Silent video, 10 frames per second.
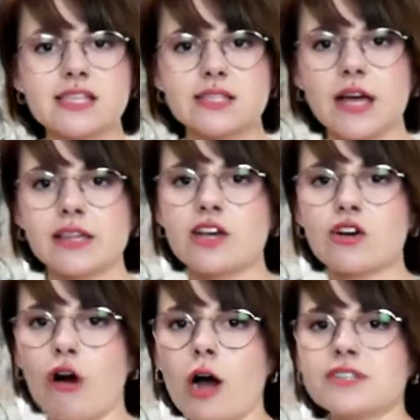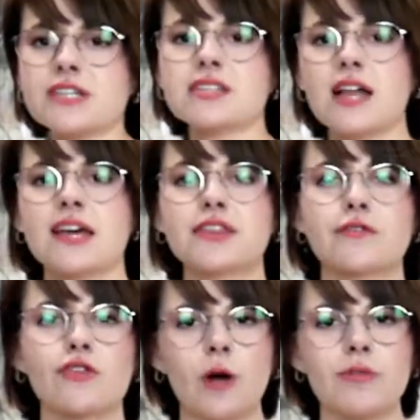is slightly cropped. It's that length
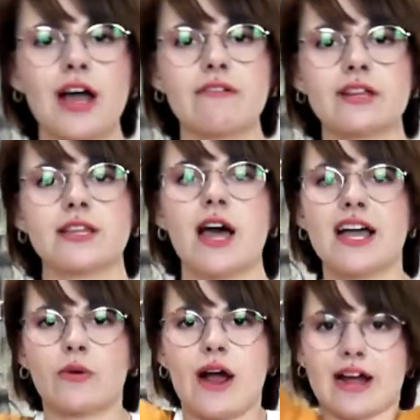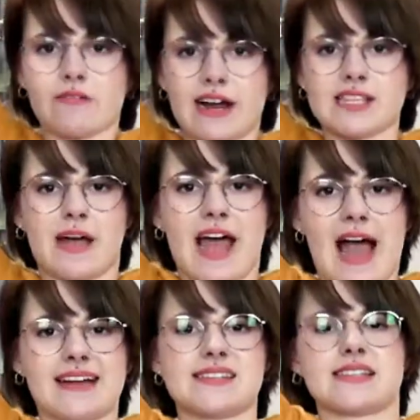of crop that I really like, where I can raise my
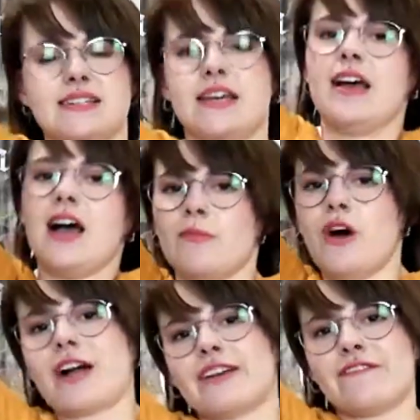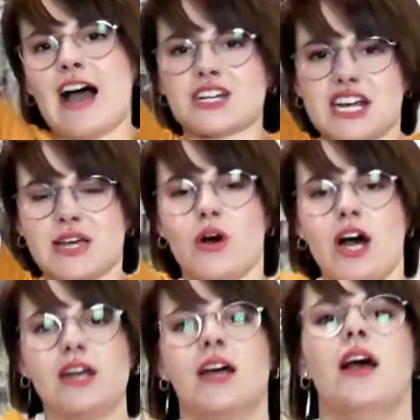hands and I'm not going to flash
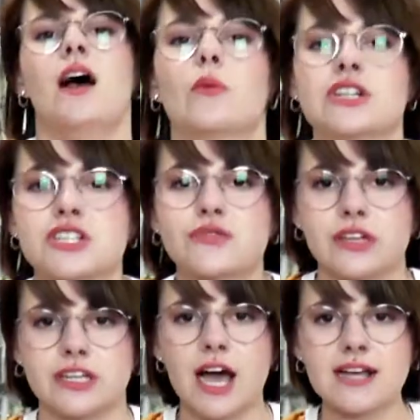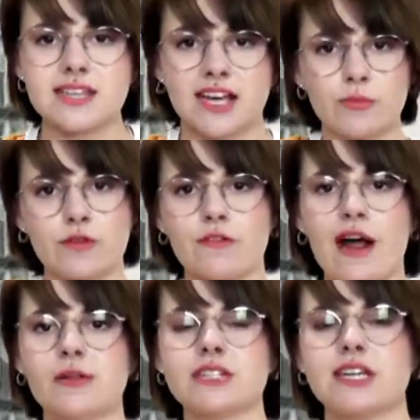anyone, which is really nice. I can move
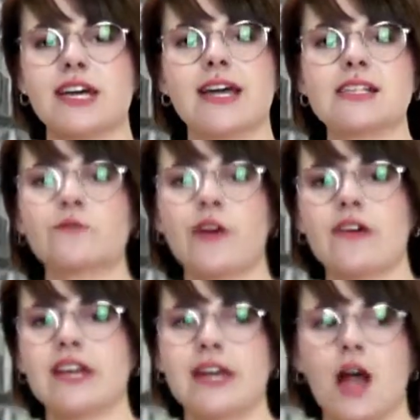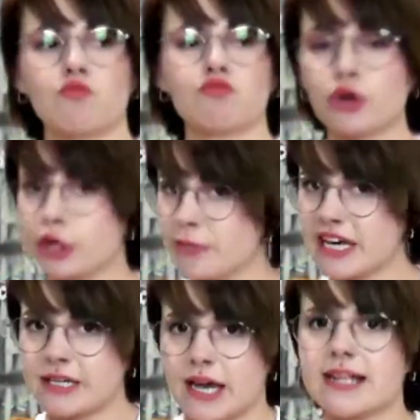around in it. It's very
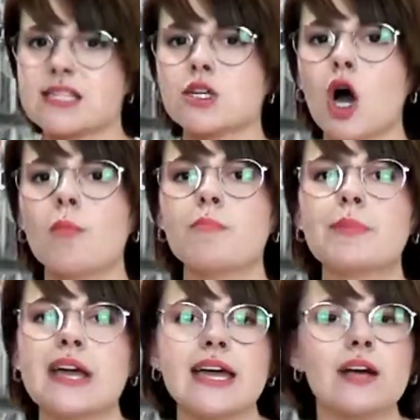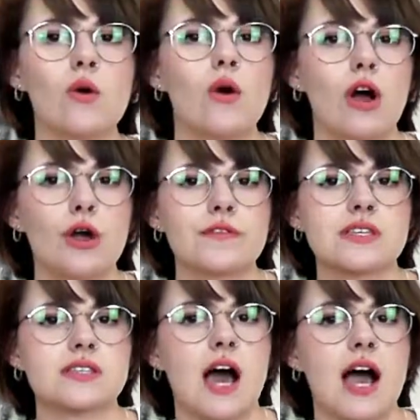roomy. It's not big or
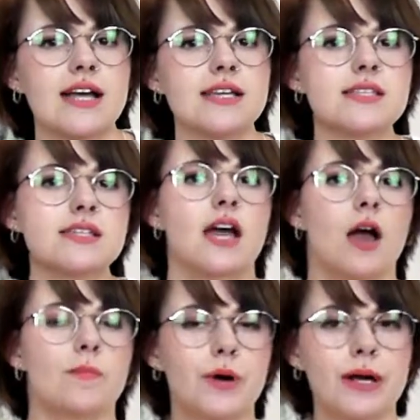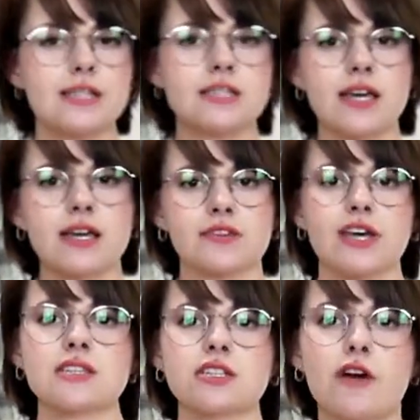oversized, but it's like,
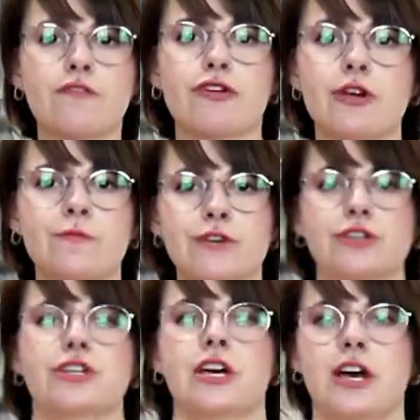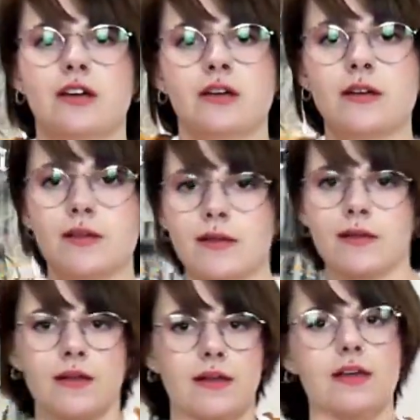there's enough room for you to,
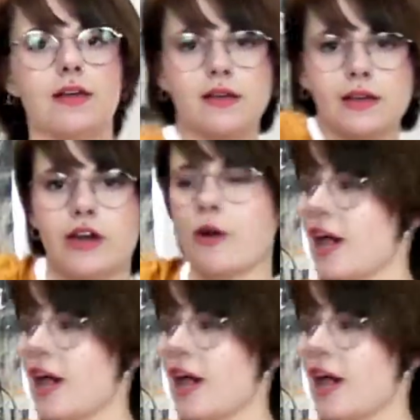you know,